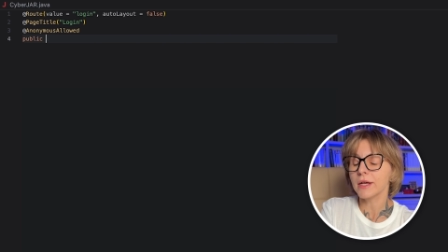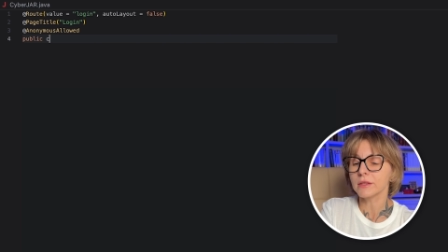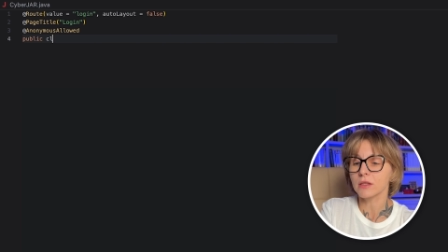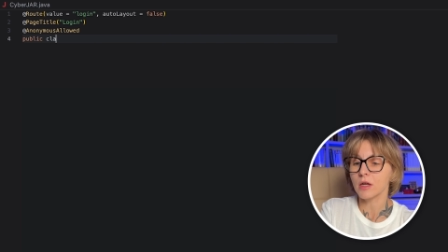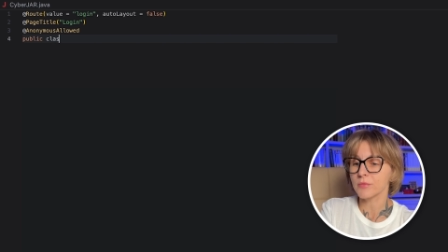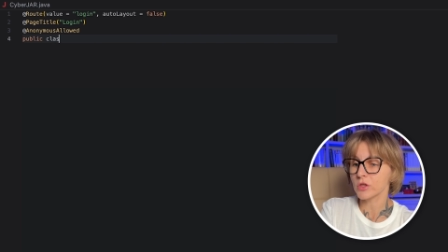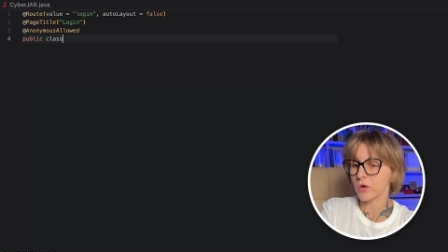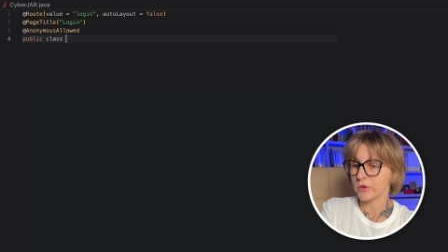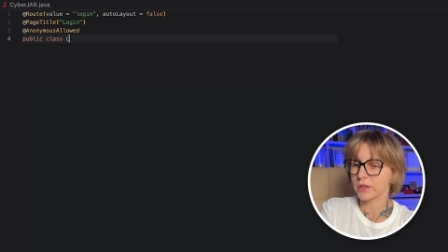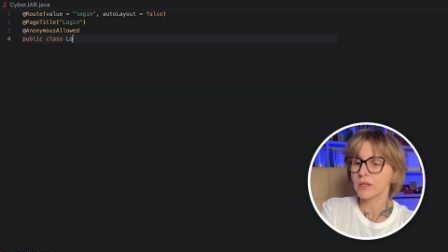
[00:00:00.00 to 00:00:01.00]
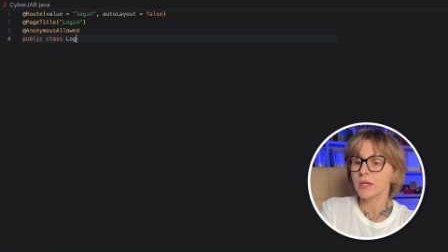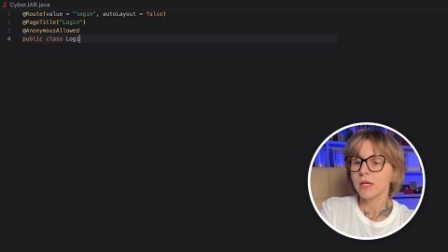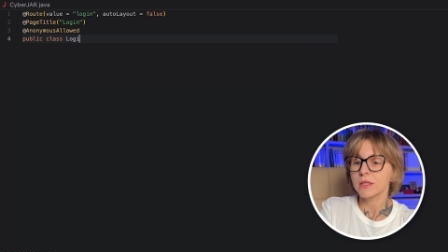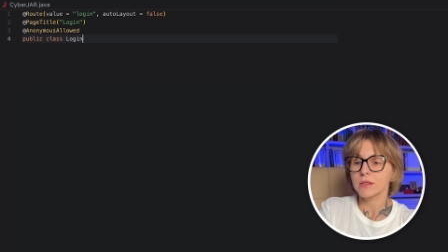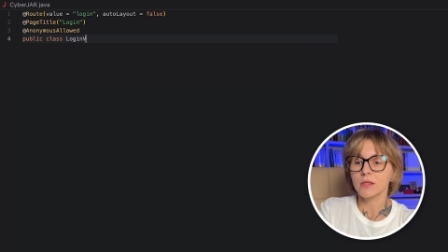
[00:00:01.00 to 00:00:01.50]
enter observer,
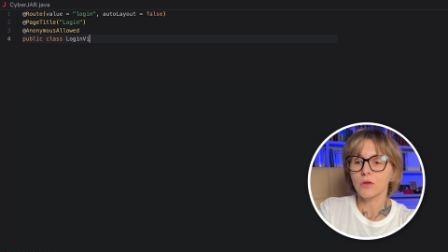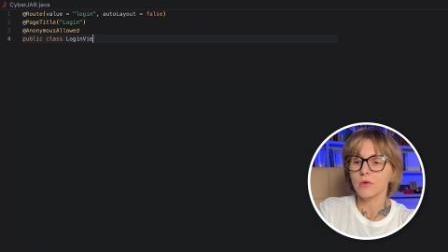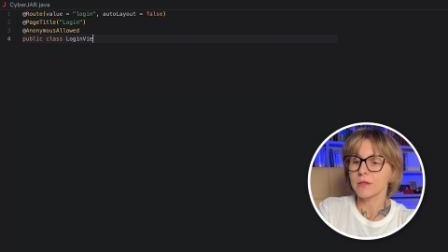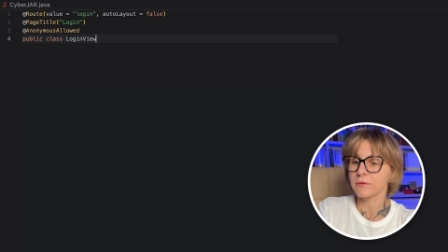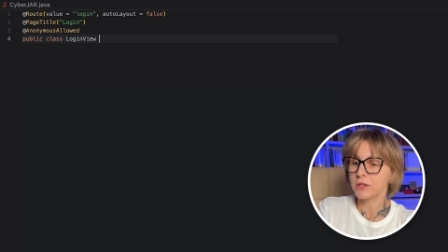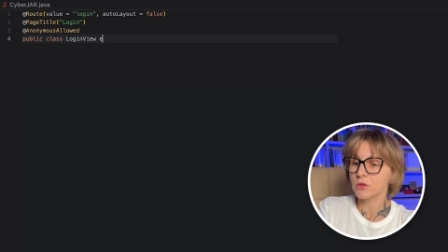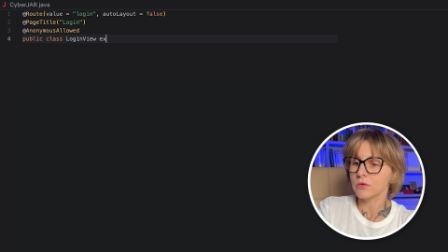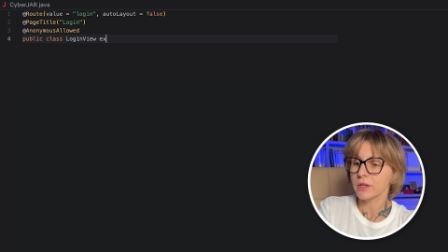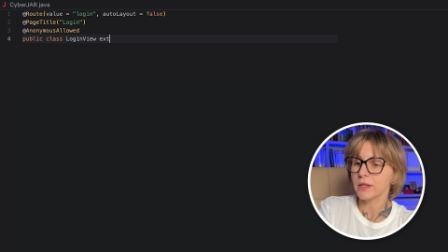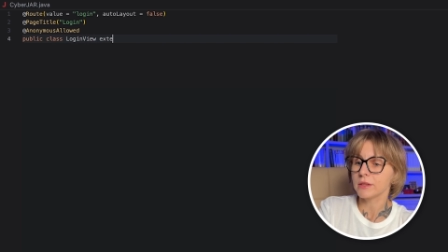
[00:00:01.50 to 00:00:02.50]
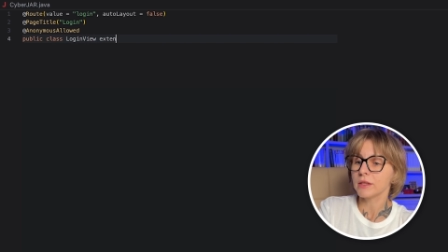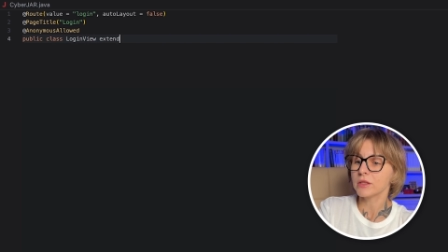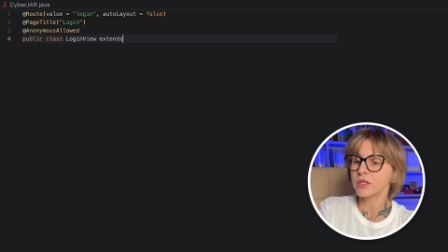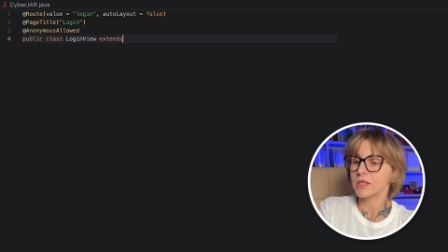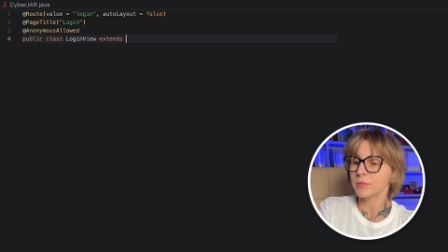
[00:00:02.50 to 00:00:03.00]
so the view can
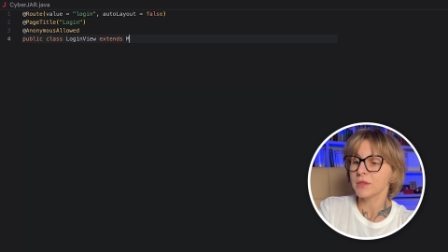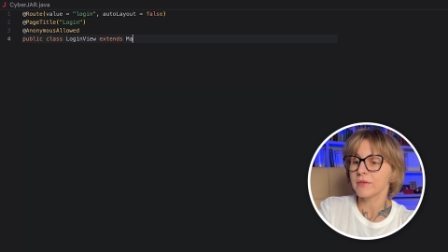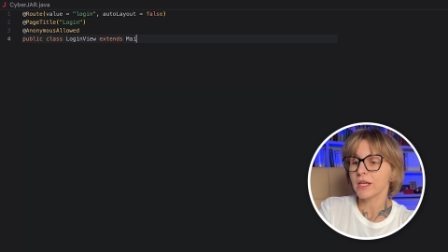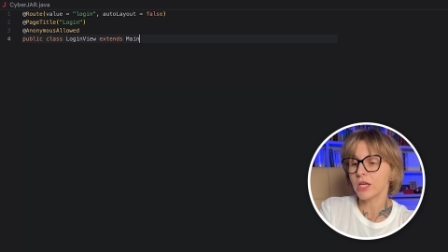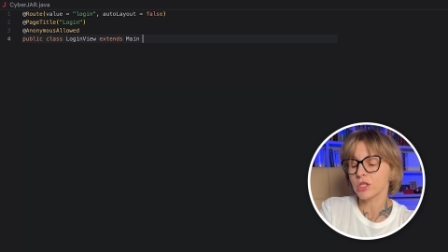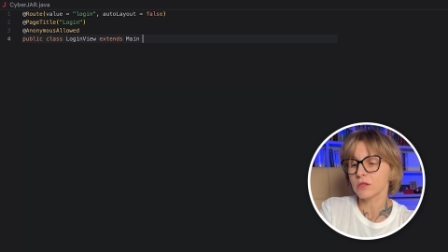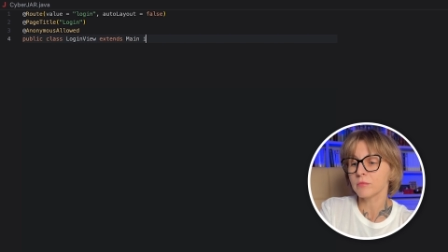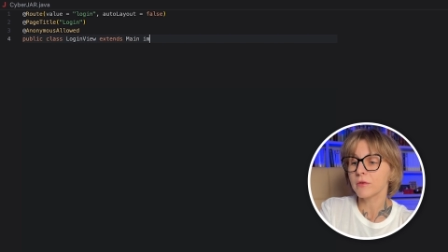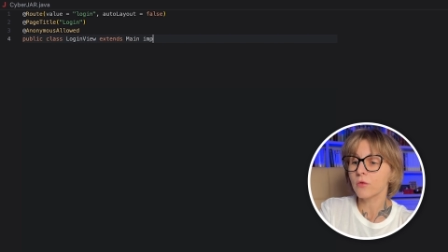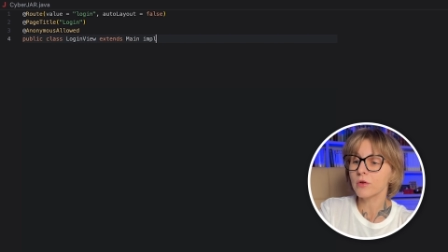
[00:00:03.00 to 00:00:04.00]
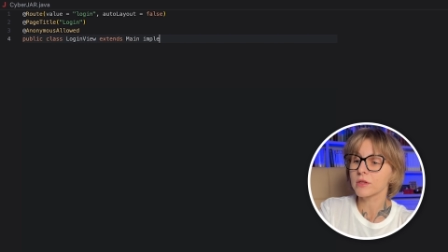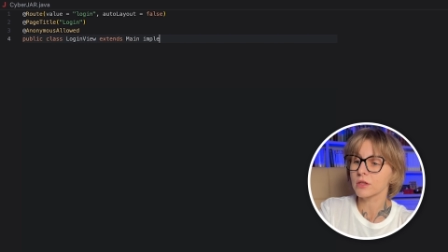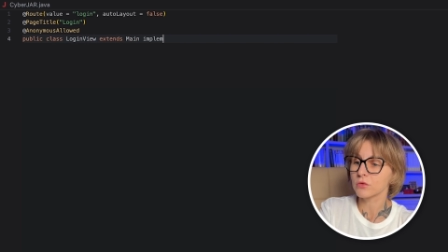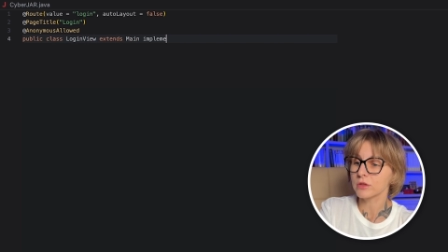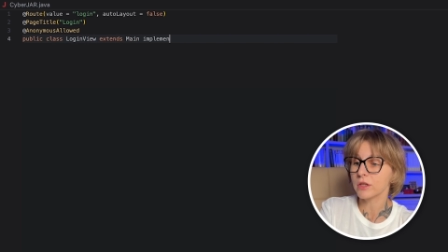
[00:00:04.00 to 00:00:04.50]
intercept navigation before the
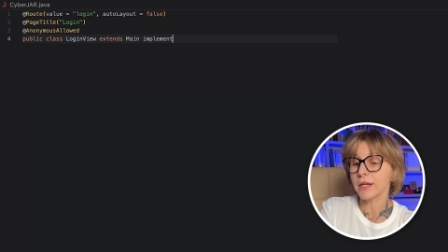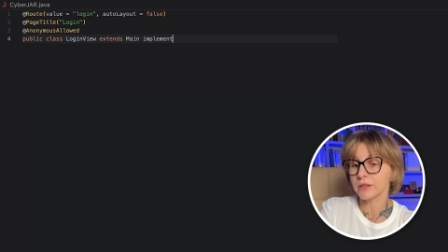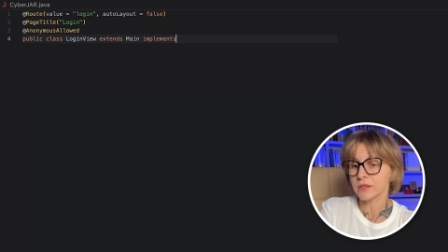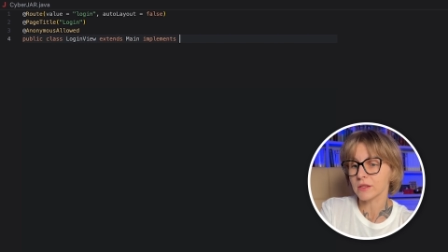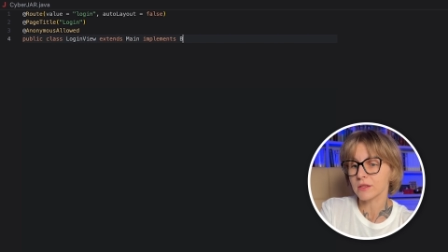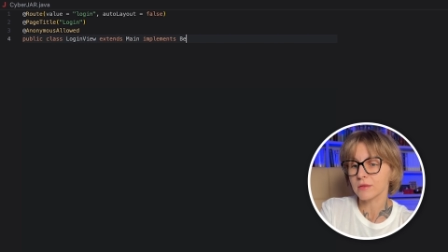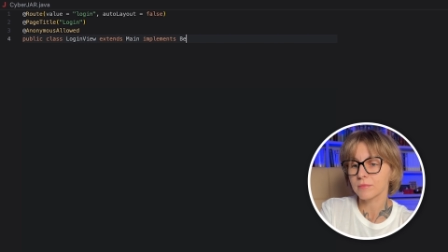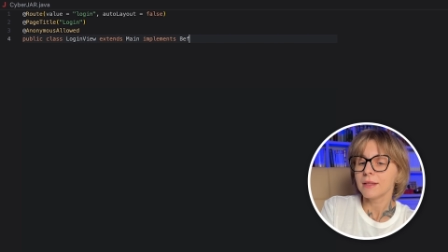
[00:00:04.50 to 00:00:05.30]
router enters it.